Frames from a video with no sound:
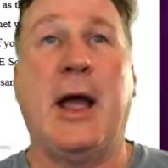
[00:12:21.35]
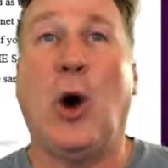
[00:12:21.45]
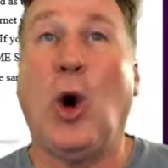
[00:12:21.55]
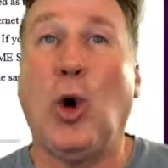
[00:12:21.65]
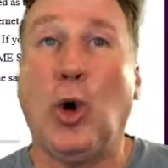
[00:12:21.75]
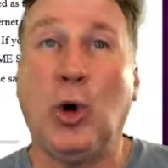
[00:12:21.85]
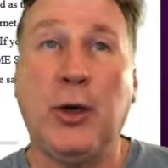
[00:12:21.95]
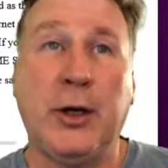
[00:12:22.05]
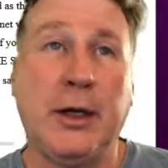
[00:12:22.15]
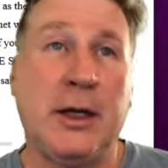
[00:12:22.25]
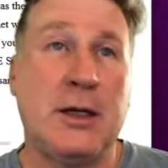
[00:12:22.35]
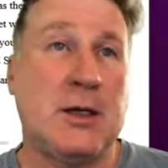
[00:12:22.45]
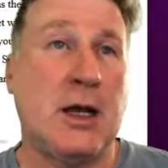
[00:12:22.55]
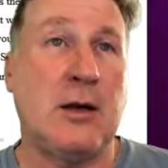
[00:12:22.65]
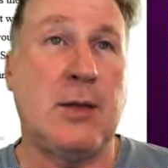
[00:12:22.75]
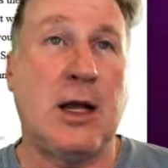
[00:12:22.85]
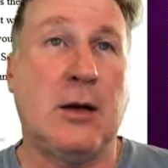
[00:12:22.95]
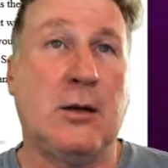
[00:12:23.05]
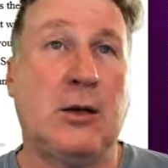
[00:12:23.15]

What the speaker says: Old is SendMail.